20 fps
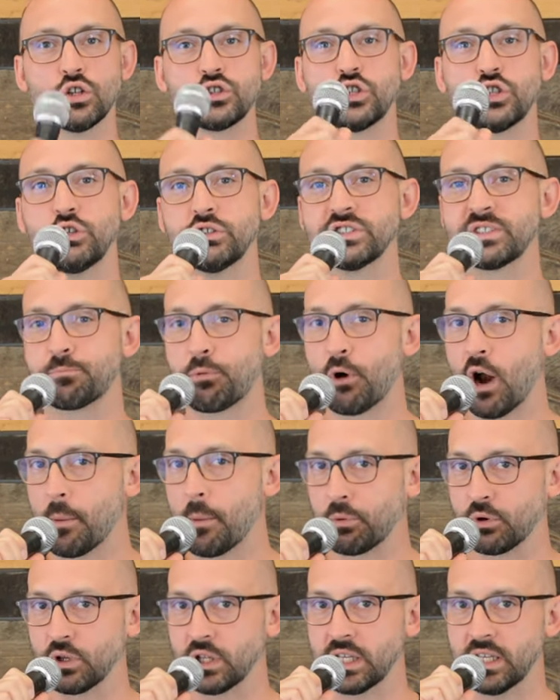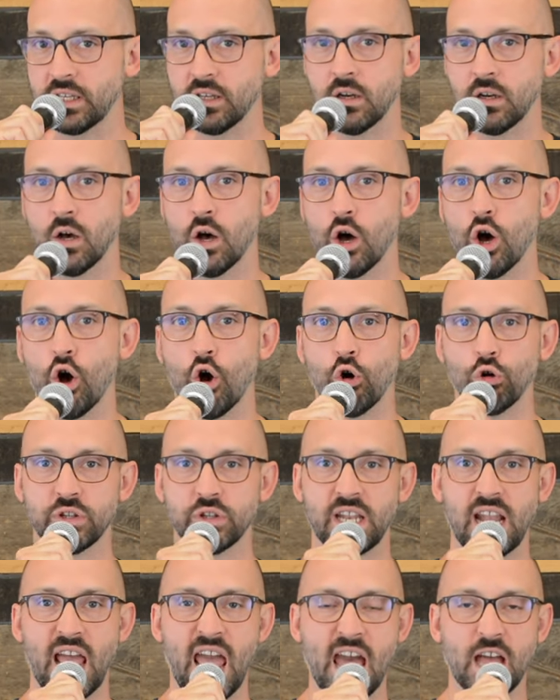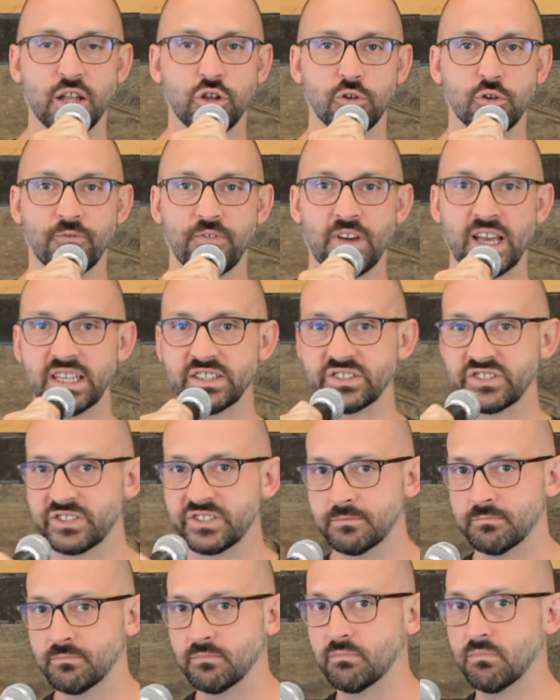To use it properly, hold it at your face